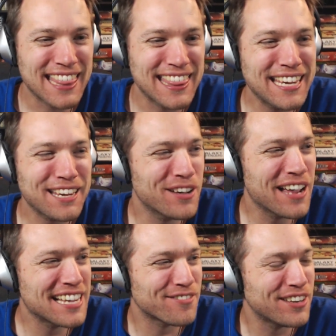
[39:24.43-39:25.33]
I think if
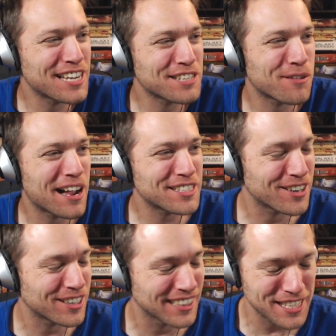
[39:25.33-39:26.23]
any of you guys
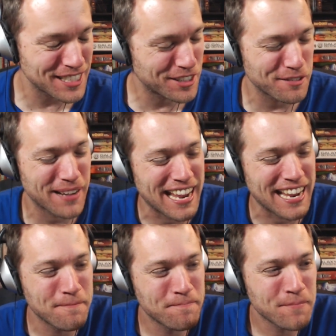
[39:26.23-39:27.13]
watched or listened to
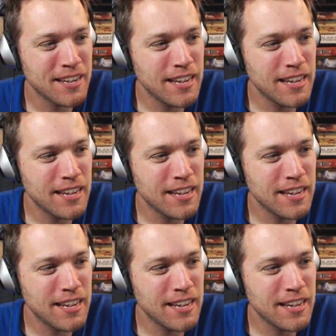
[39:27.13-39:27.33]
my